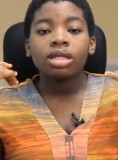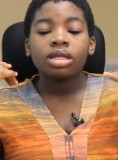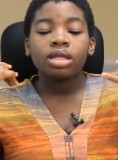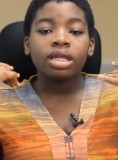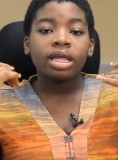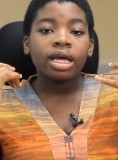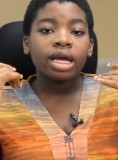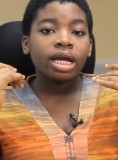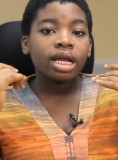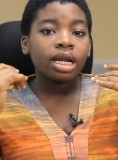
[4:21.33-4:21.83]

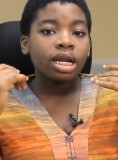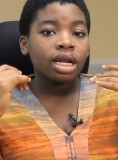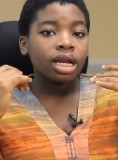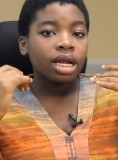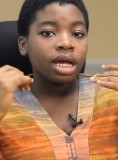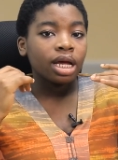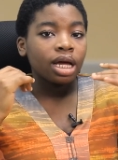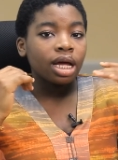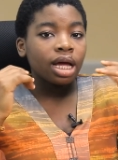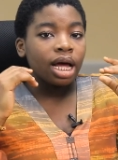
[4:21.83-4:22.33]
Then
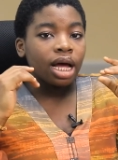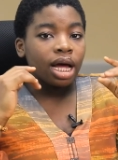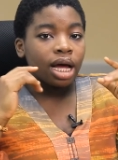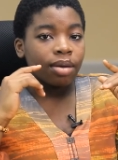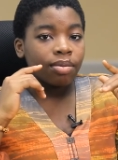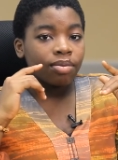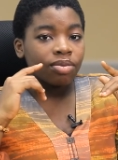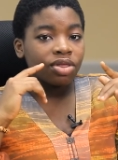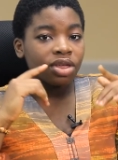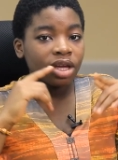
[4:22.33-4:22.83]

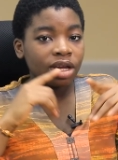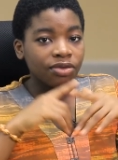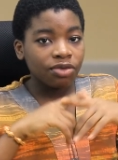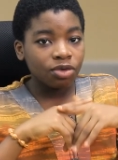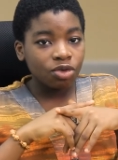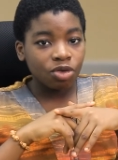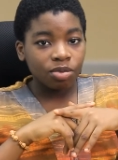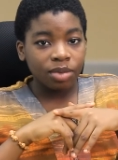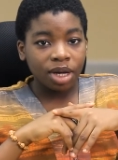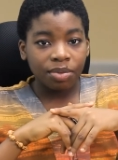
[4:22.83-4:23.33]
I'm
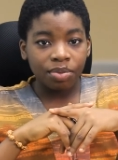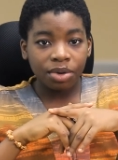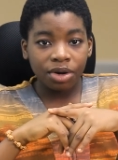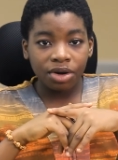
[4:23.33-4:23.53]
thankful to my